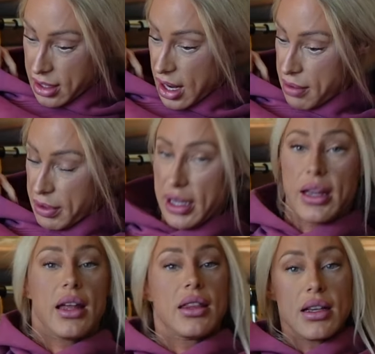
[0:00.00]
I really
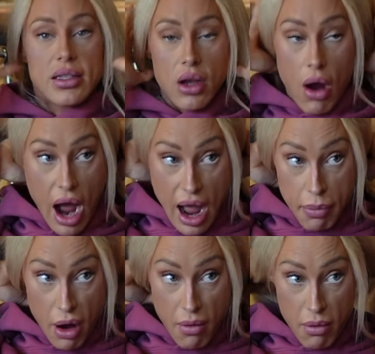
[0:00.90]
like this. So I
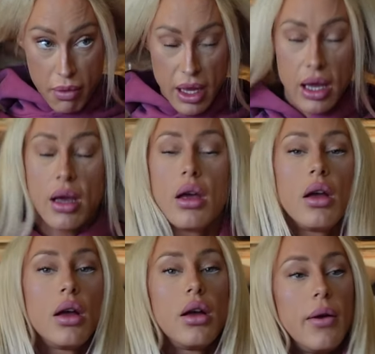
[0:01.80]
probably,
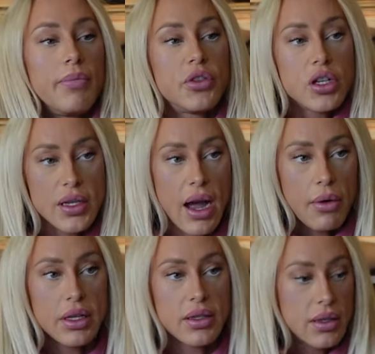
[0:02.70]
just how
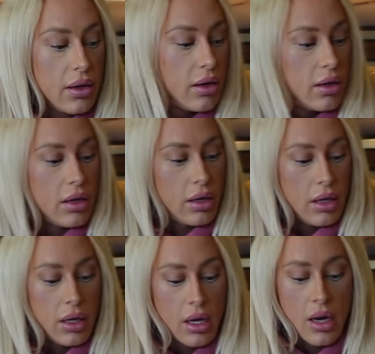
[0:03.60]
it's,
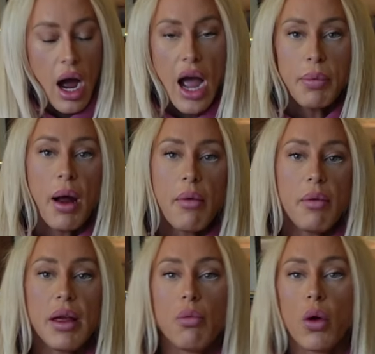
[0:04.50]
I
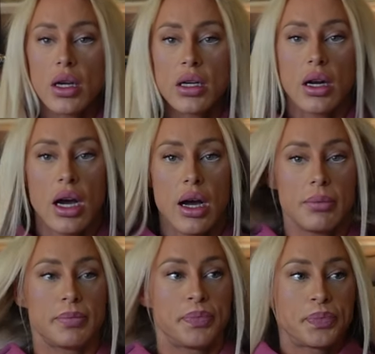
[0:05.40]
probably wouldn't
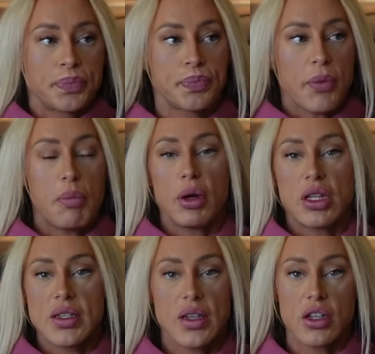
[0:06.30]
put
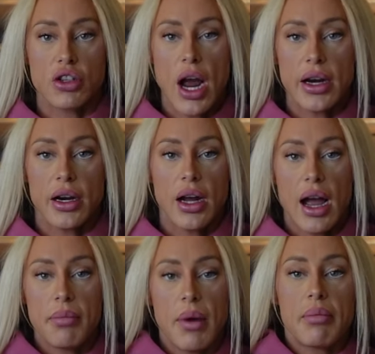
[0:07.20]
this in the dryer.
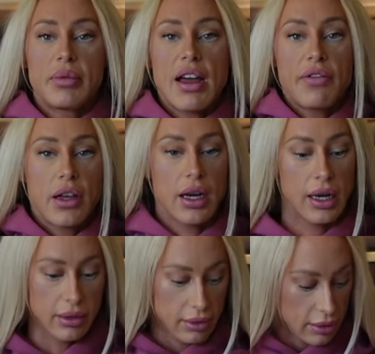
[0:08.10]
I'm definitely
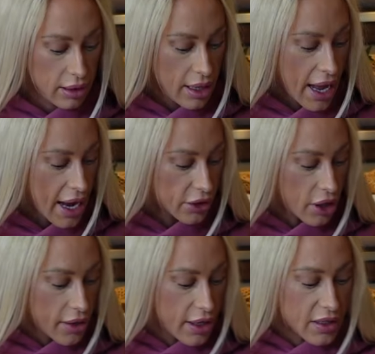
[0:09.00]
gonna hang
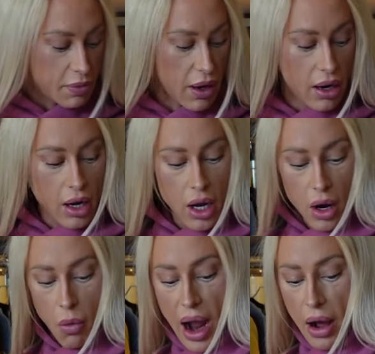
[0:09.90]
dry this, but
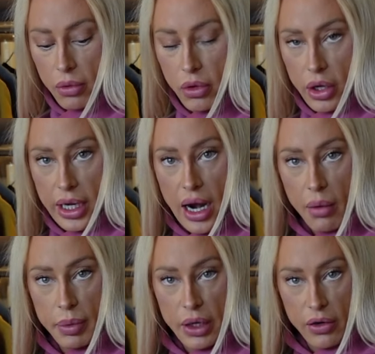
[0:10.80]
wow, look at how
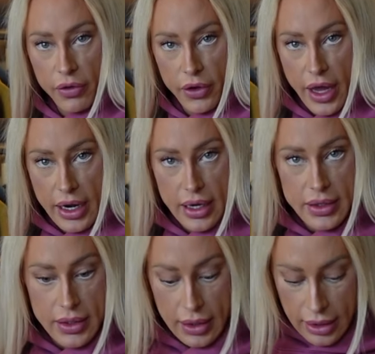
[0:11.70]
beautiful that
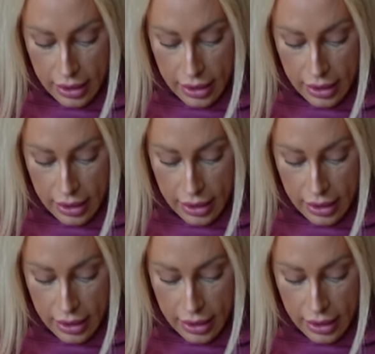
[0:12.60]
is.